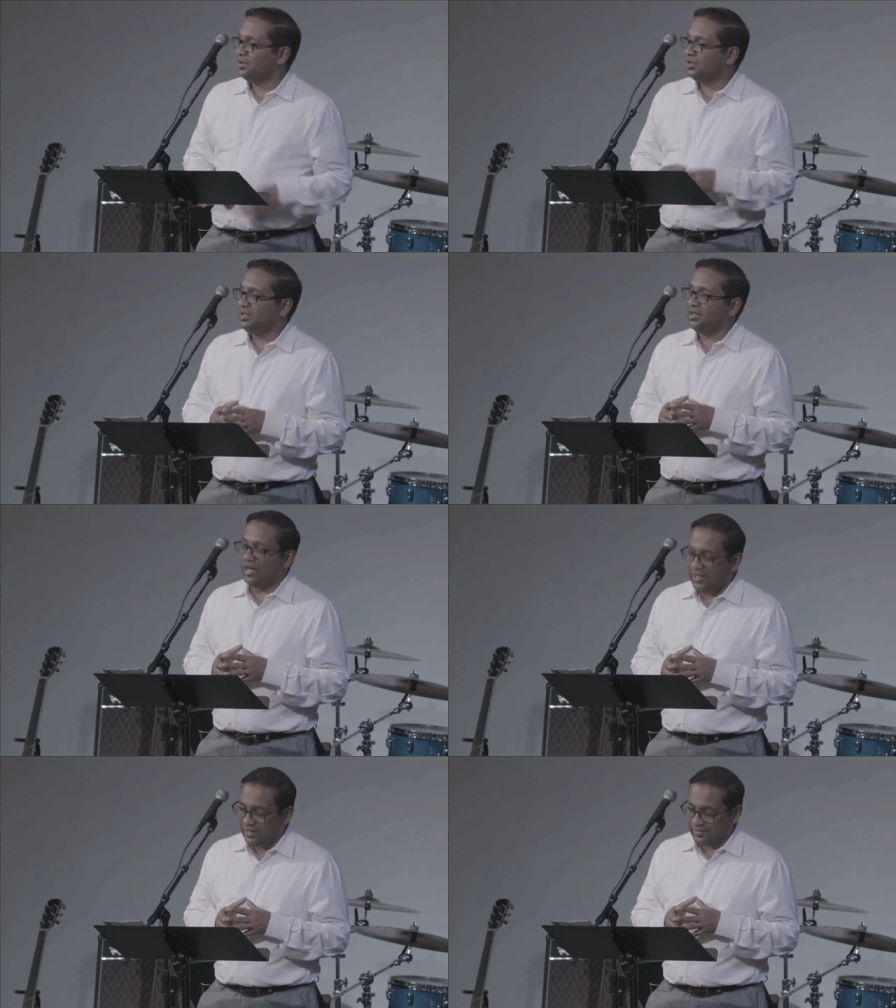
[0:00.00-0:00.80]
He
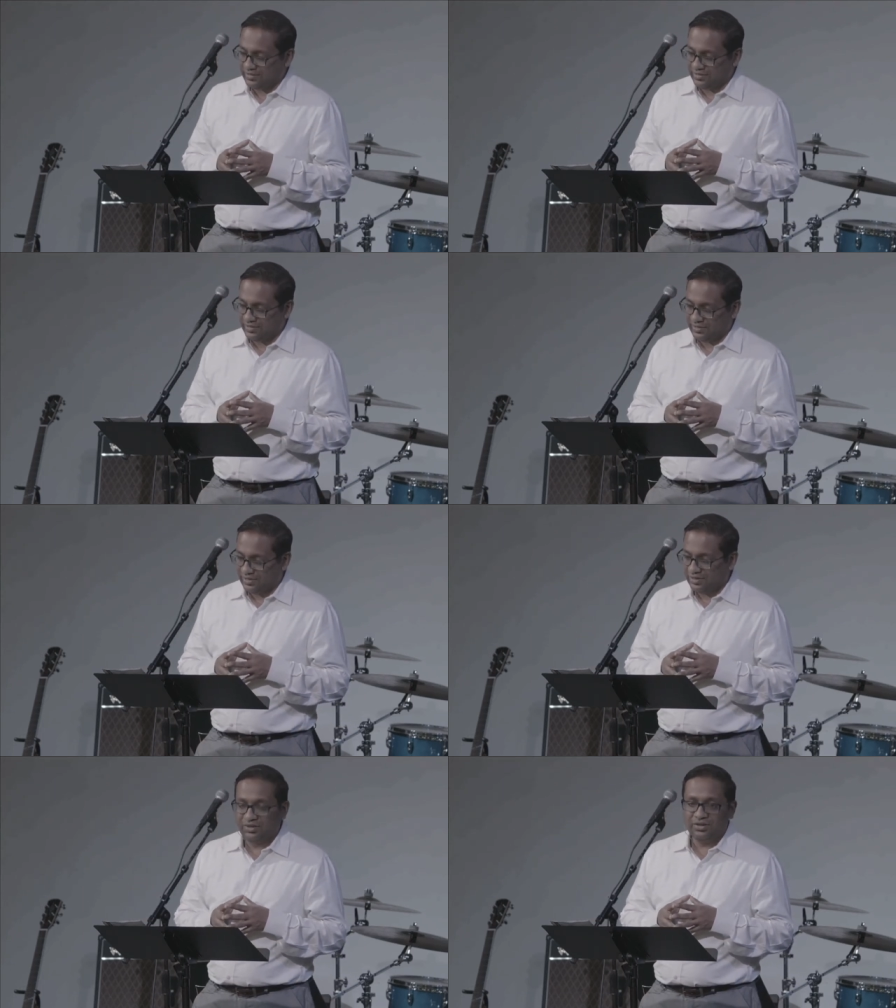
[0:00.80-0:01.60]
has.
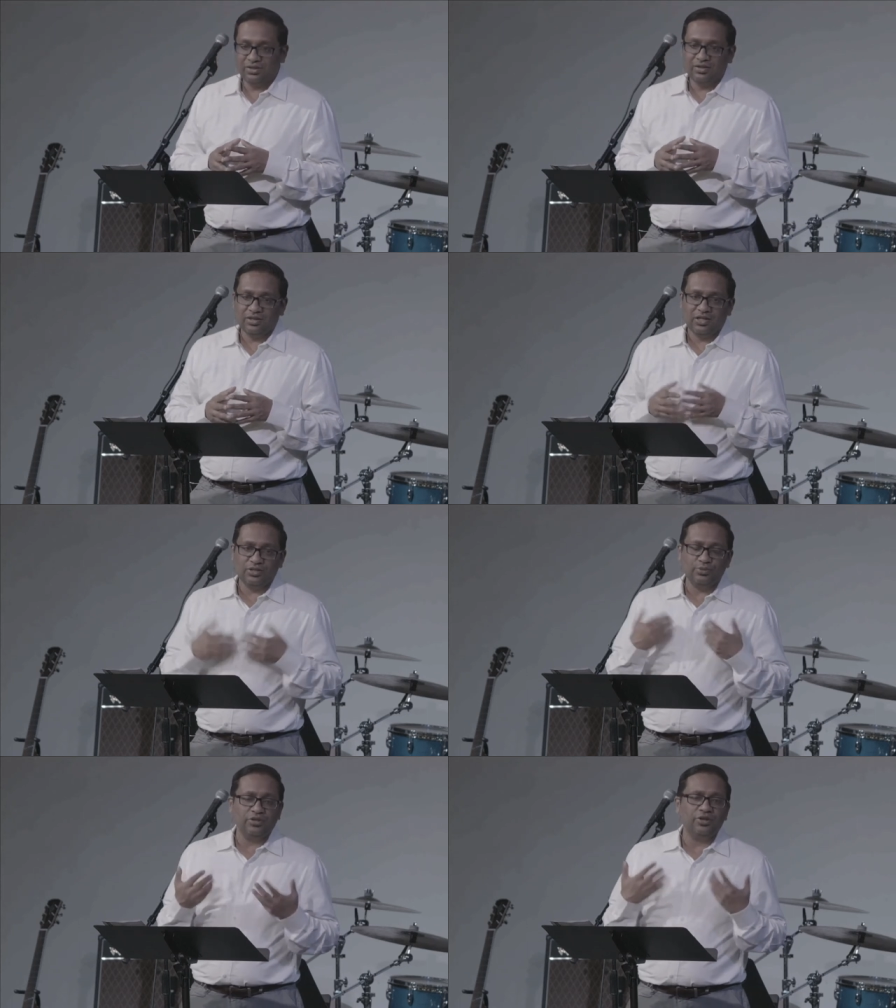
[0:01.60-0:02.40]

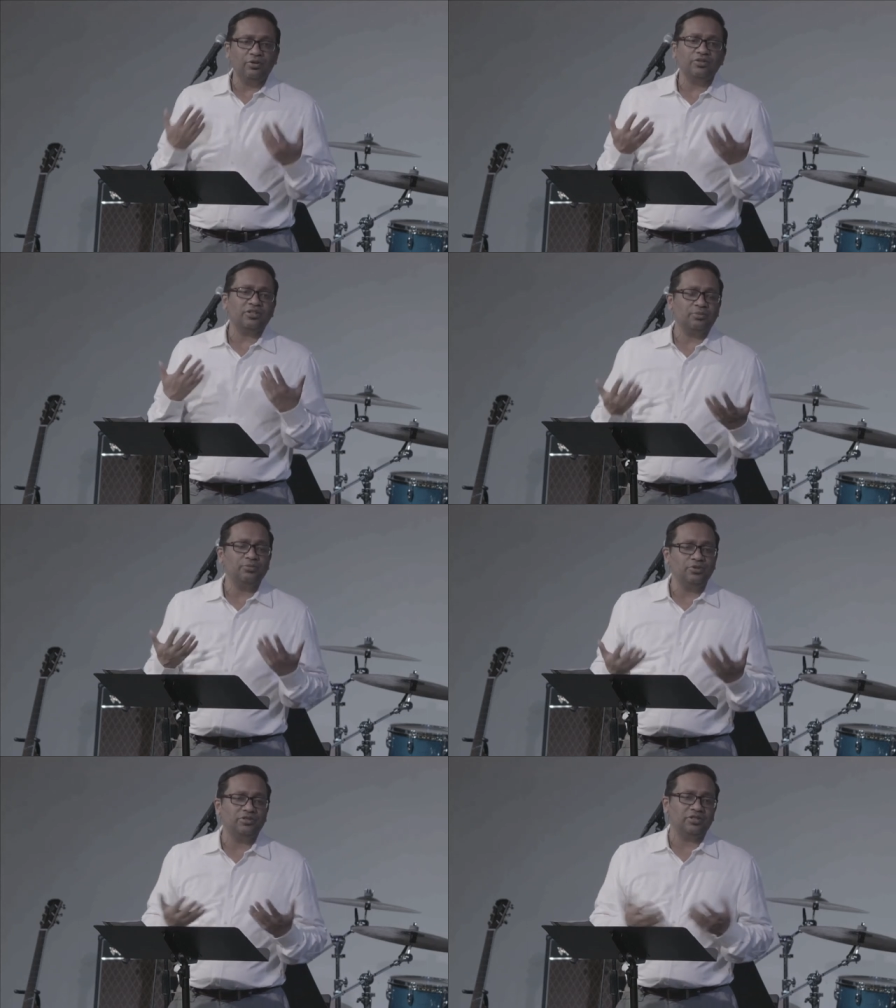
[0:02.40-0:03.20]
As we go to
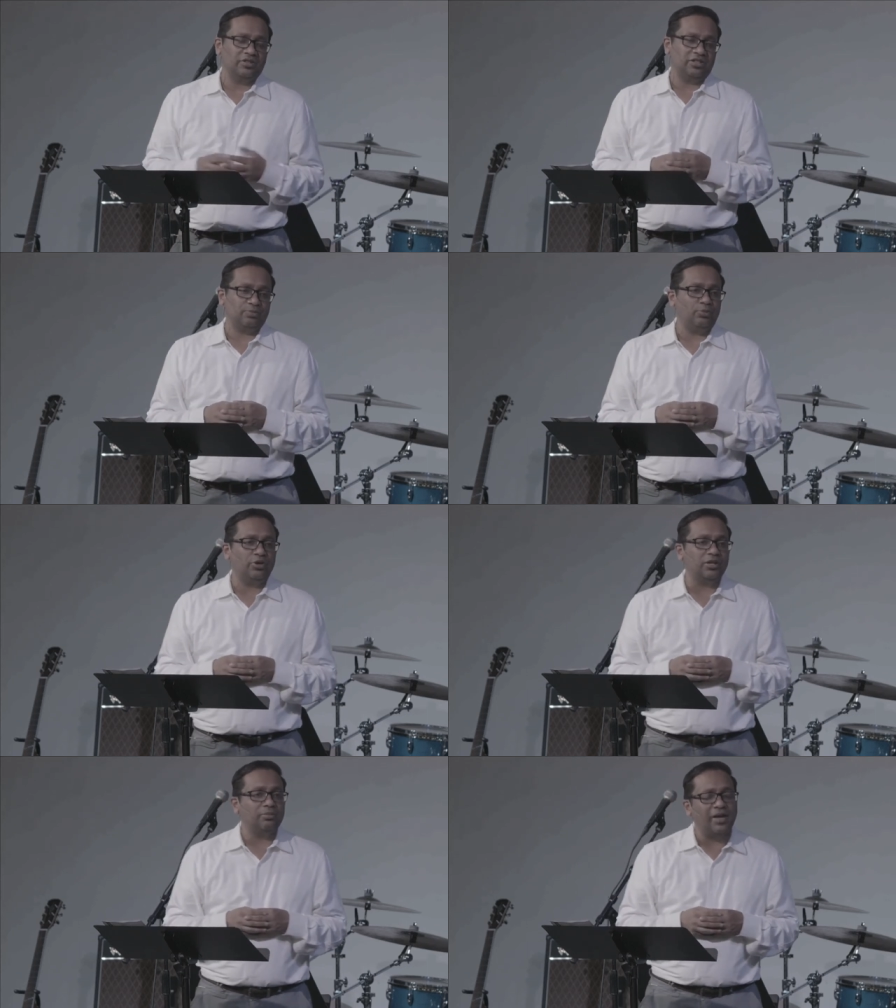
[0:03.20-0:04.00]
communion this
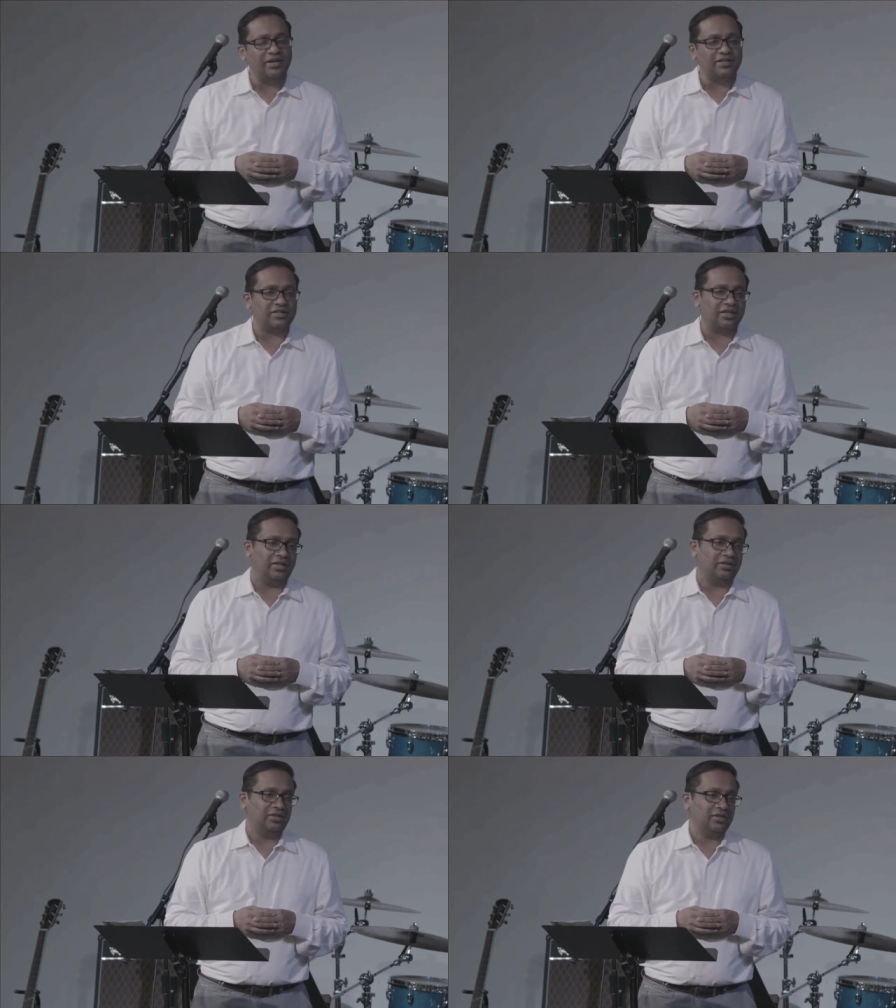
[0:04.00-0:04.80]
morning,
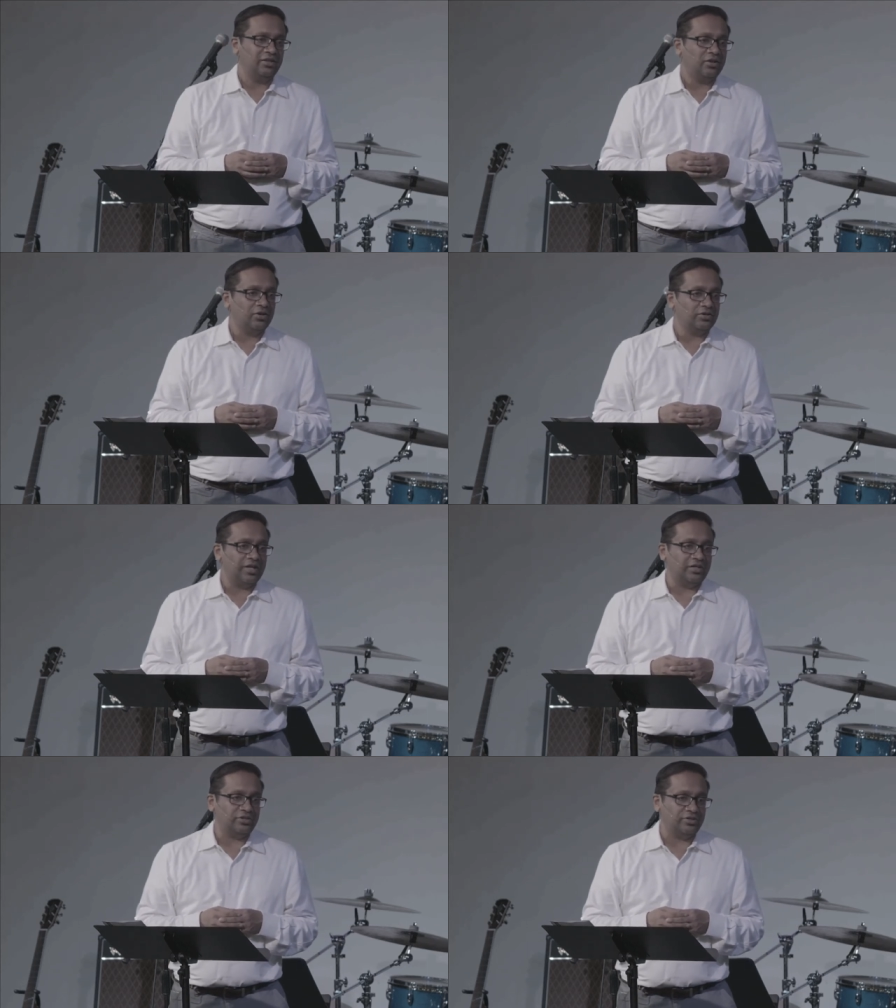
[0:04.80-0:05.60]
meditate on
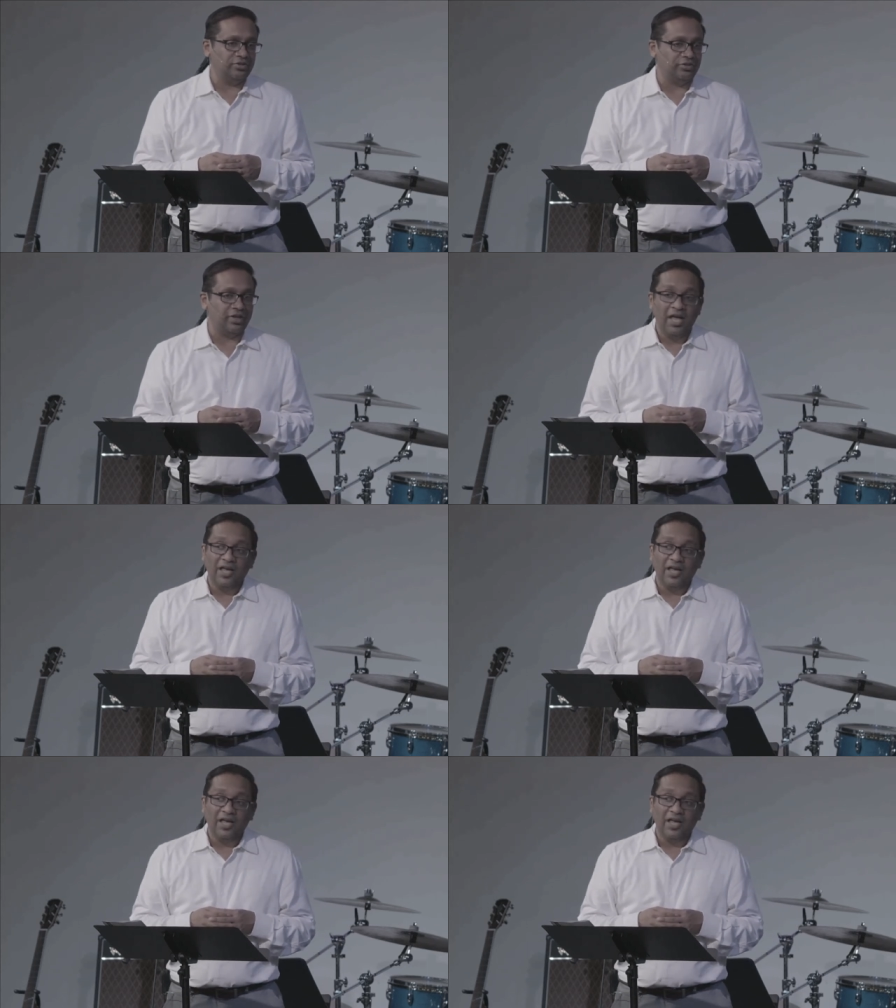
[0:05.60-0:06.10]
that truth.